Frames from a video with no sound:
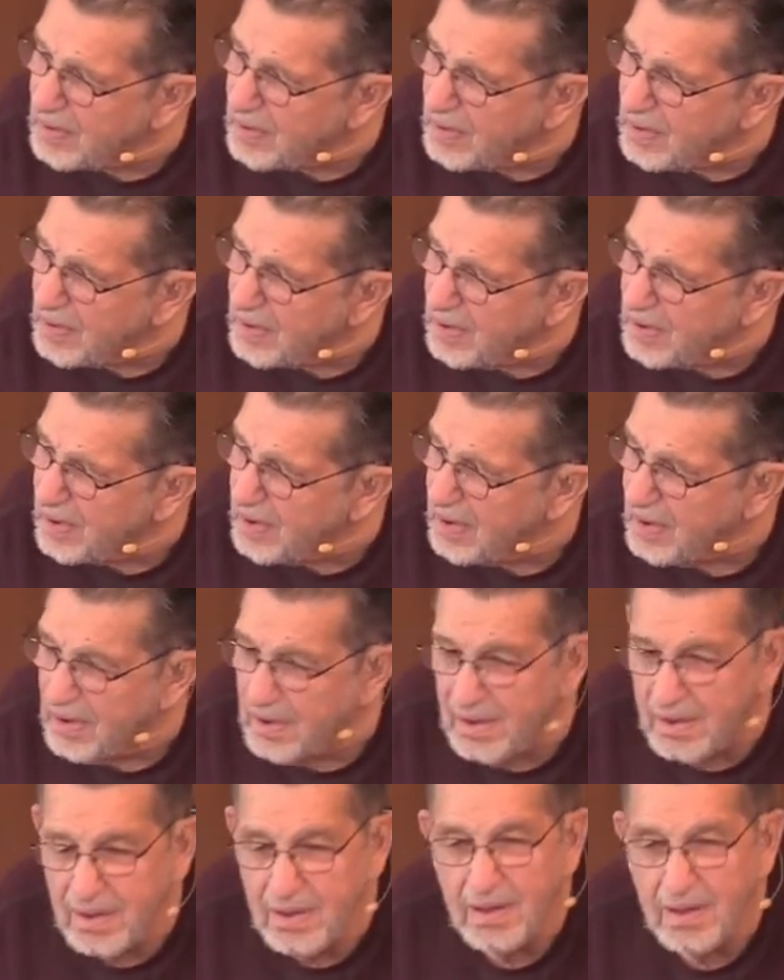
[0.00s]

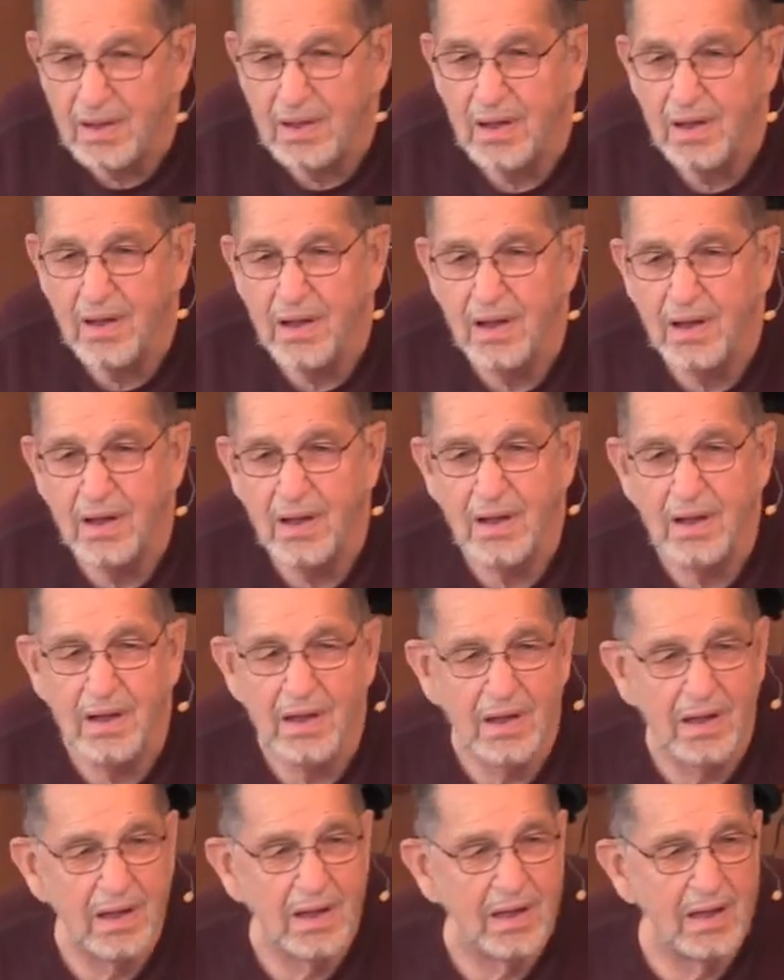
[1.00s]

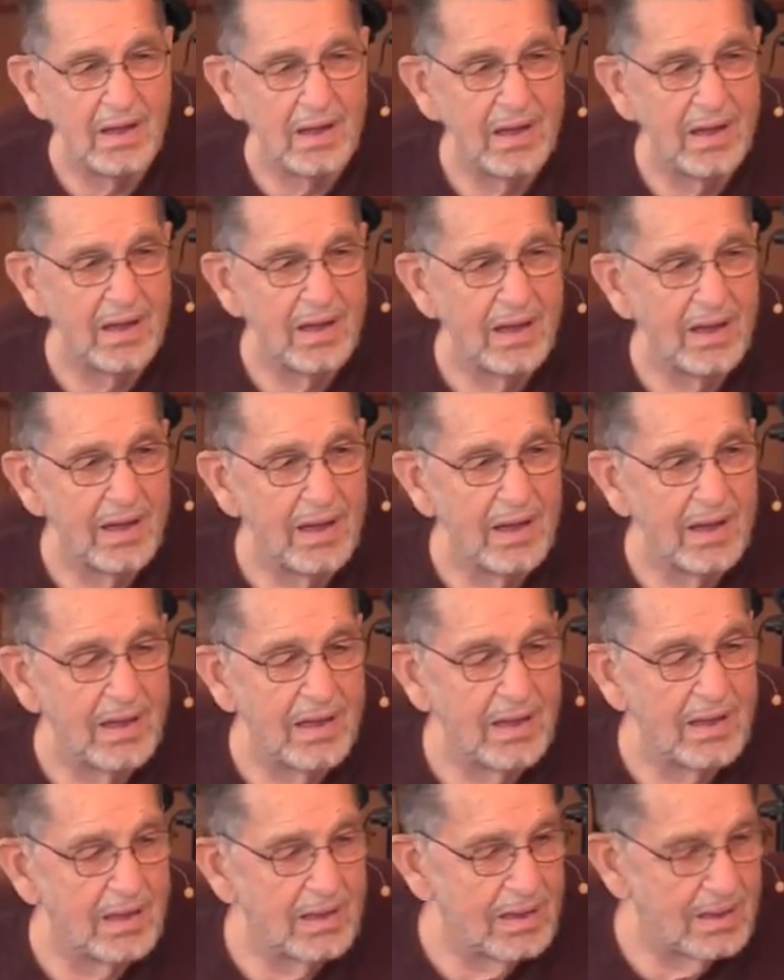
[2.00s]

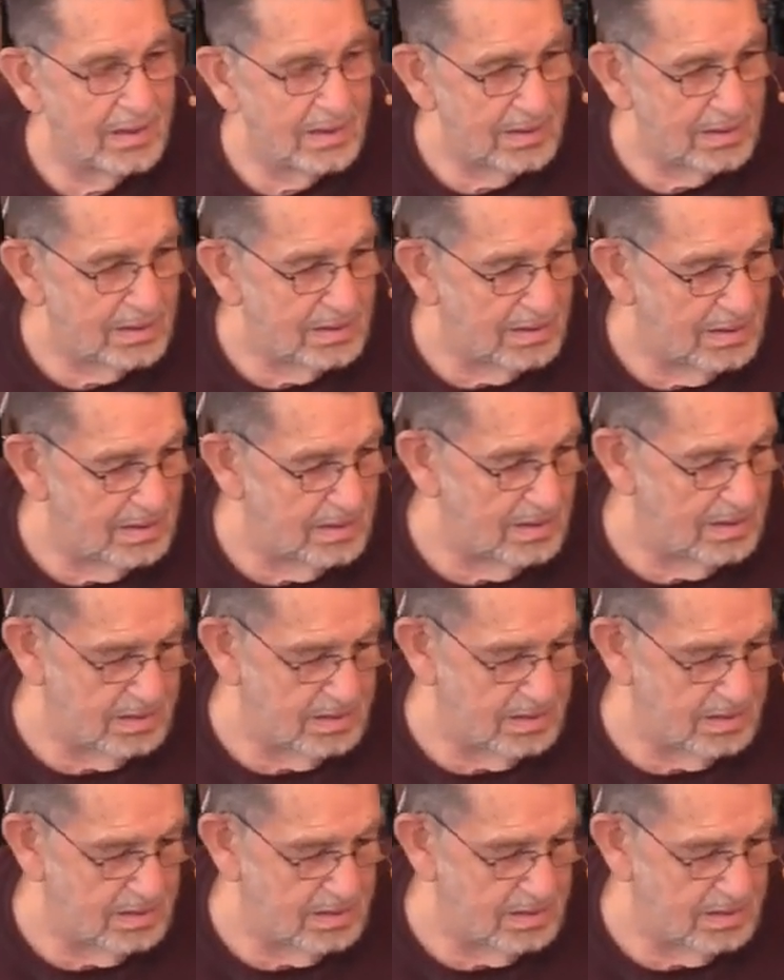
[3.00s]
(no one is talking)